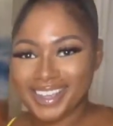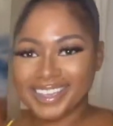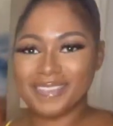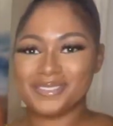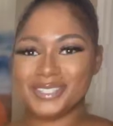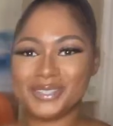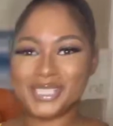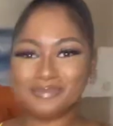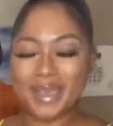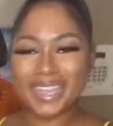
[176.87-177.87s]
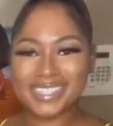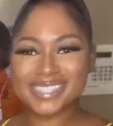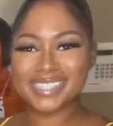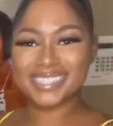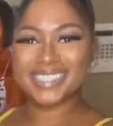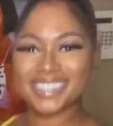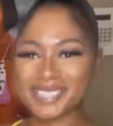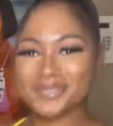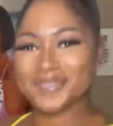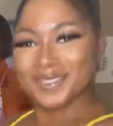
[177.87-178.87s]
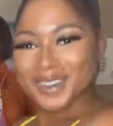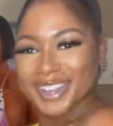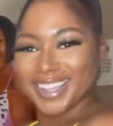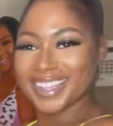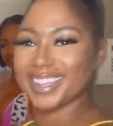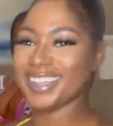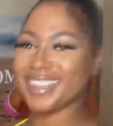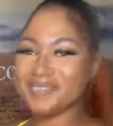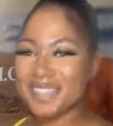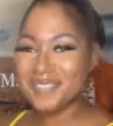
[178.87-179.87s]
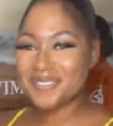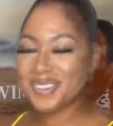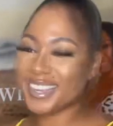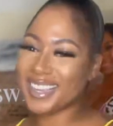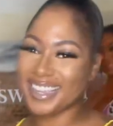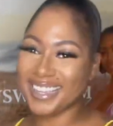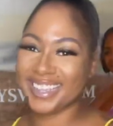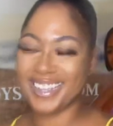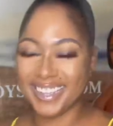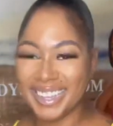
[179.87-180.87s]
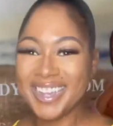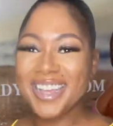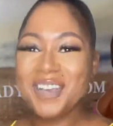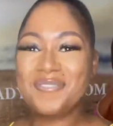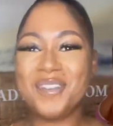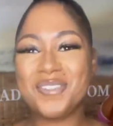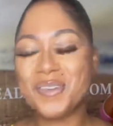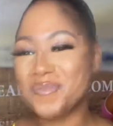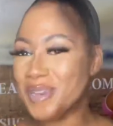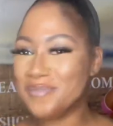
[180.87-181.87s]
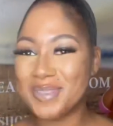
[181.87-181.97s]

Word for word: gives you space to just free, be free. Feel the wind